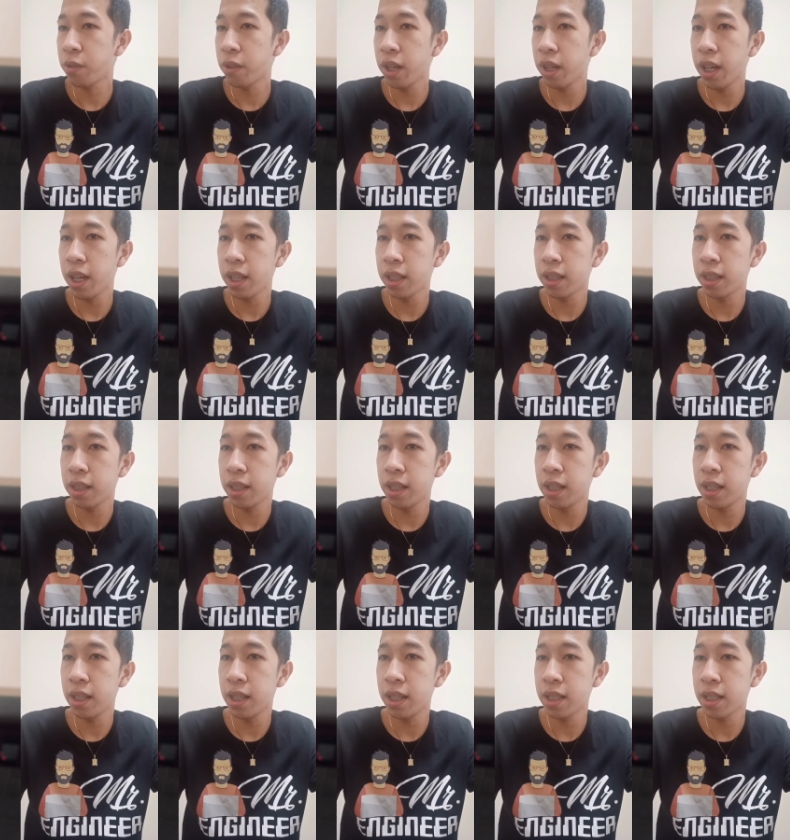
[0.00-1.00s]
create
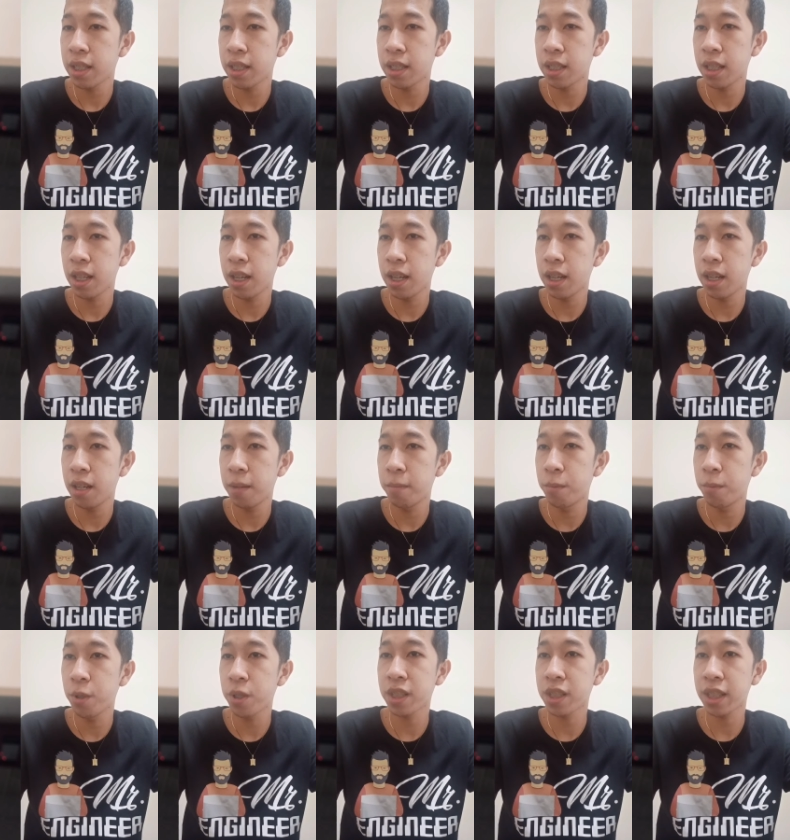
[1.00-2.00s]
this
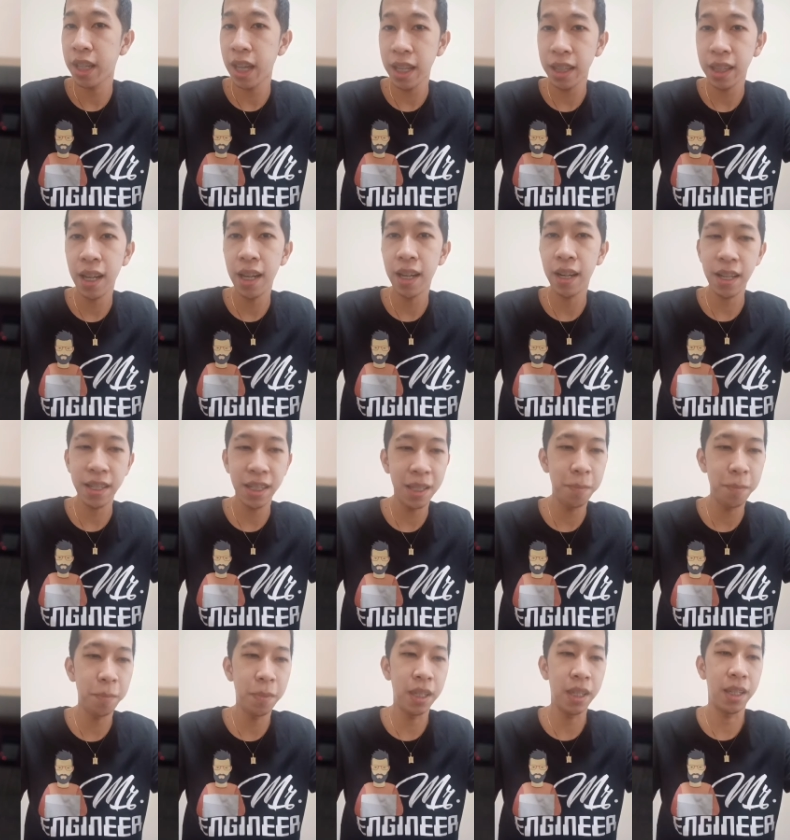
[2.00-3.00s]
bruschetta
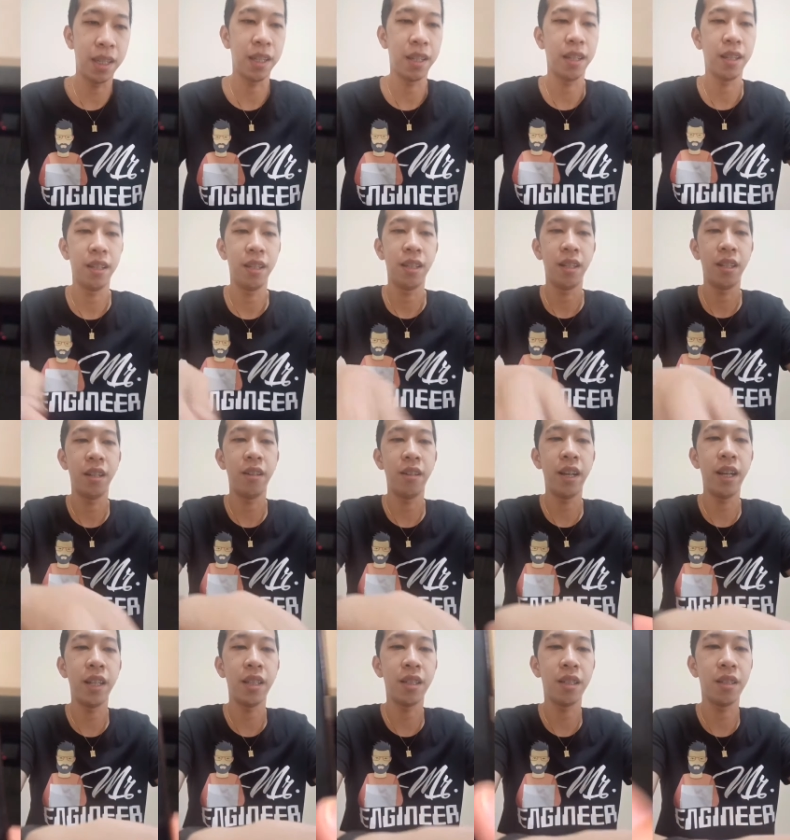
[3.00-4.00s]
recipe.
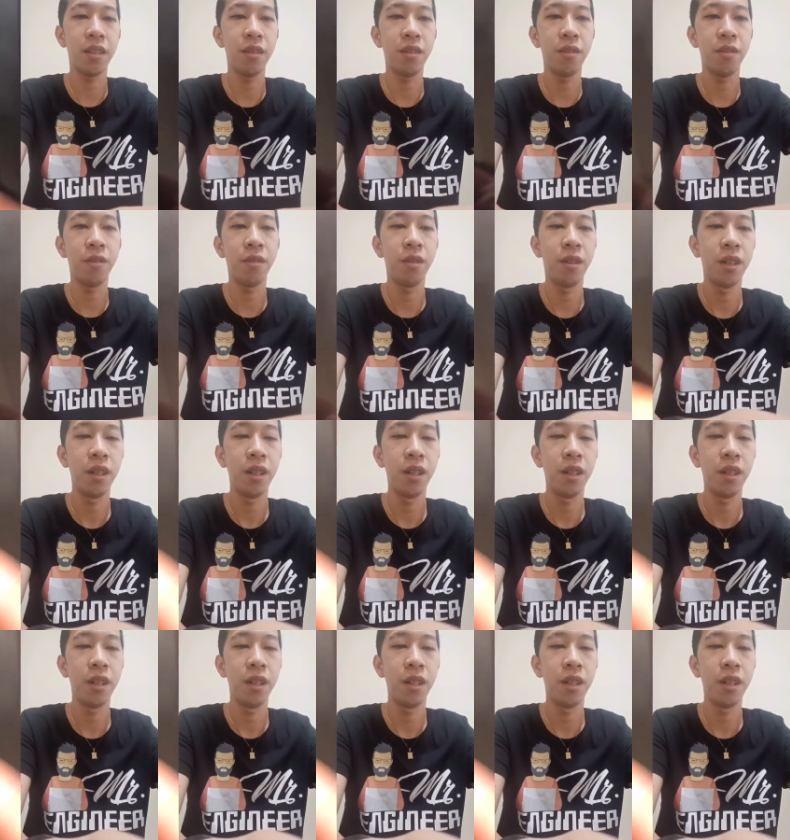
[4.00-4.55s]
Alright, so